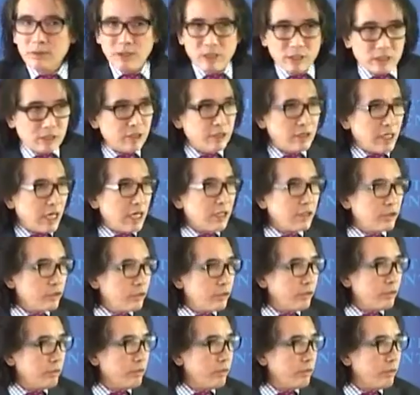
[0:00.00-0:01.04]
it
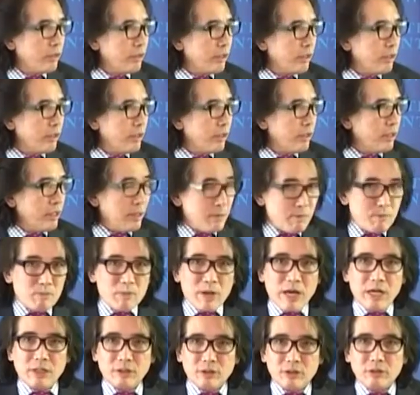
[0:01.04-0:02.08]
starts to
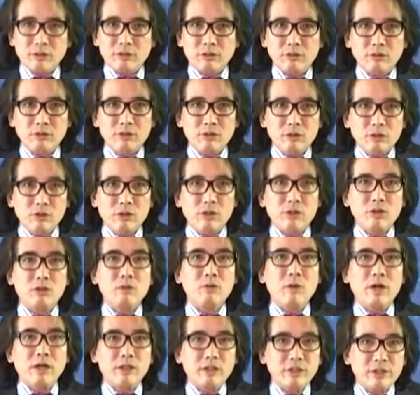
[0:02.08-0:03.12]
impact on your
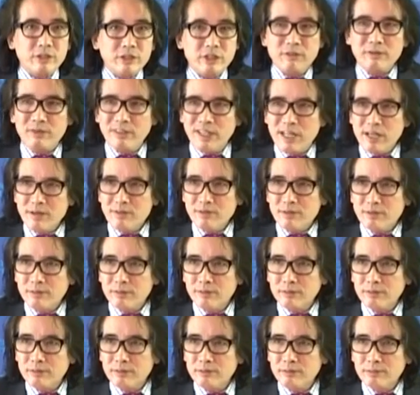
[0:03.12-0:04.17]
quality of life.